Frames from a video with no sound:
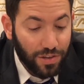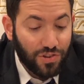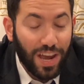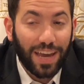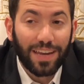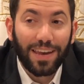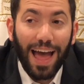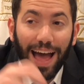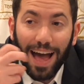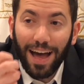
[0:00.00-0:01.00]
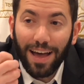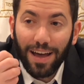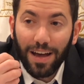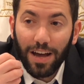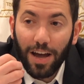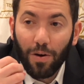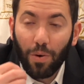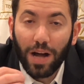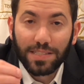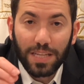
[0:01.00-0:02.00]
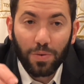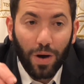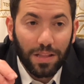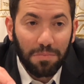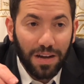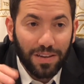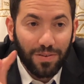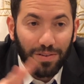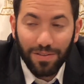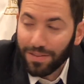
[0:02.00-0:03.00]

Shekhinah wants to dwell among you.